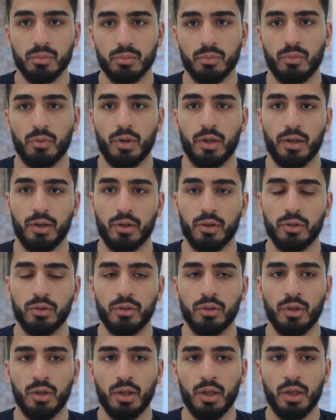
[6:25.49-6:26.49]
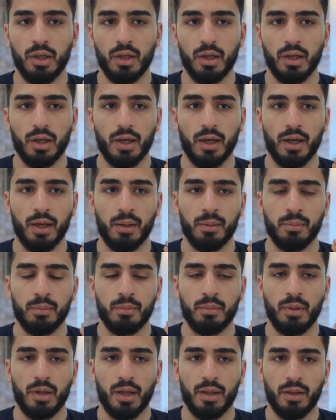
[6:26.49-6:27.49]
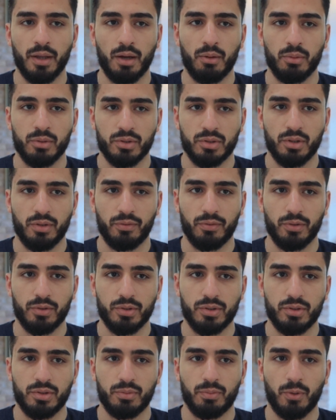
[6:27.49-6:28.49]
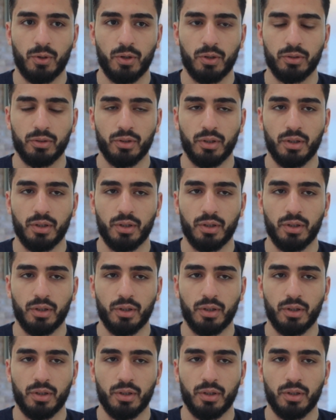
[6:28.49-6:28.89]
really good. And that was the first part.